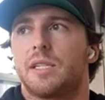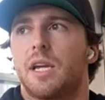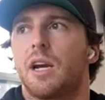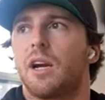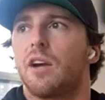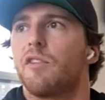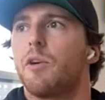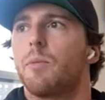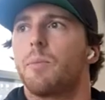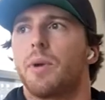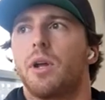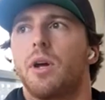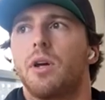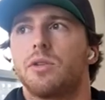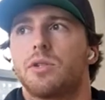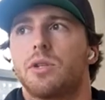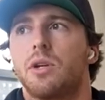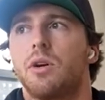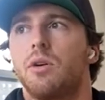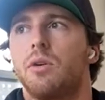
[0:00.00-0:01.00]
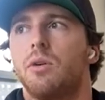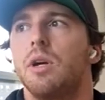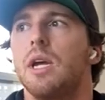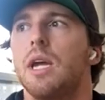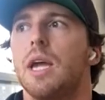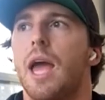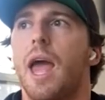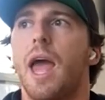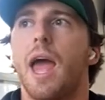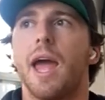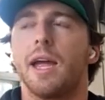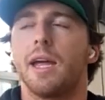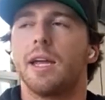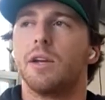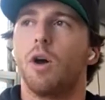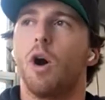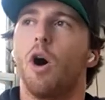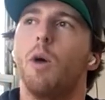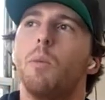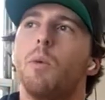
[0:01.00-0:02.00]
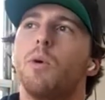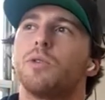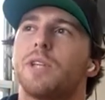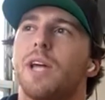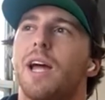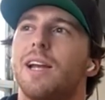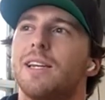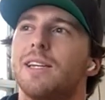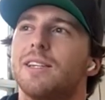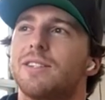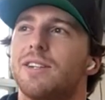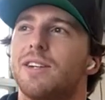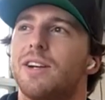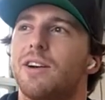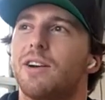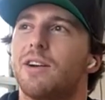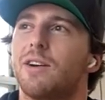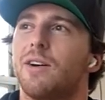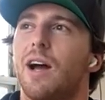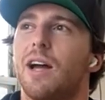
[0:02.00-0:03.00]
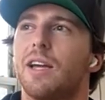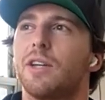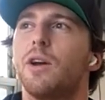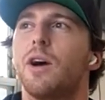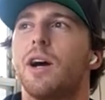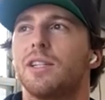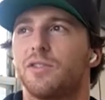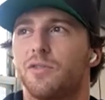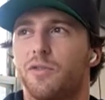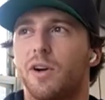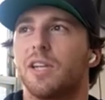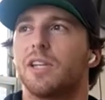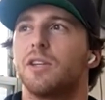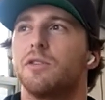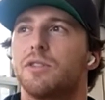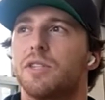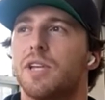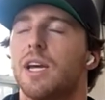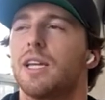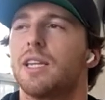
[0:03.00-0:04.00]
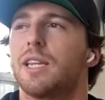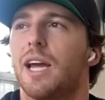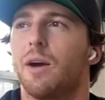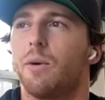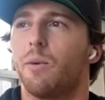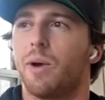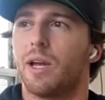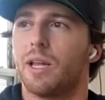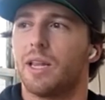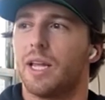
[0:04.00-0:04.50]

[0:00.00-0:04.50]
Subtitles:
care of it, but also in almost any scenario, it's funny you say it that way.